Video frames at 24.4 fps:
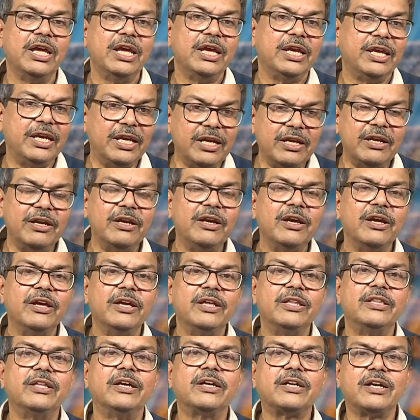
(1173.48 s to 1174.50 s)
Here,
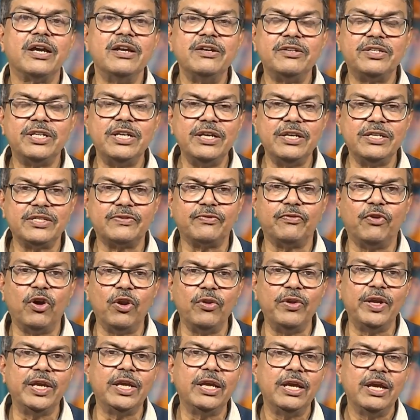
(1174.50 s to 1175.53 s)
the country is
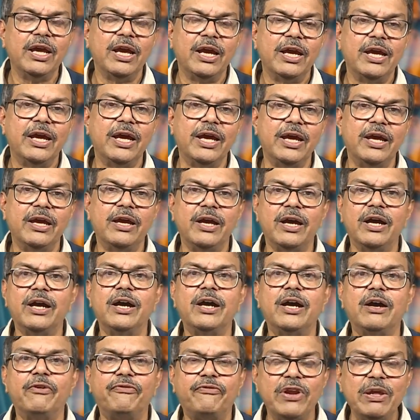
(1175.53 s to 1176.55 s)
following
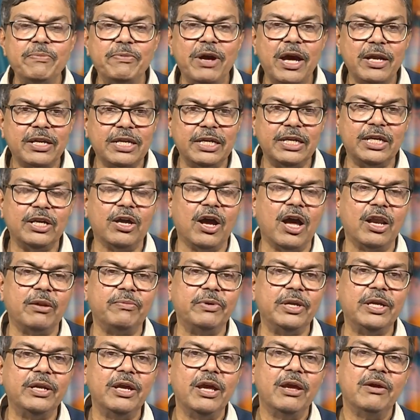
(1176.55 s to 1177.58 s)
a free market
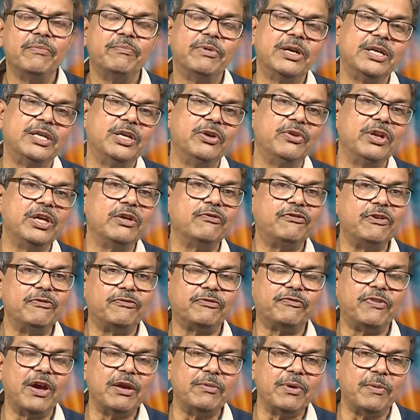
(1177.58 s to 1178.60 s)
economy, but during 5th five-year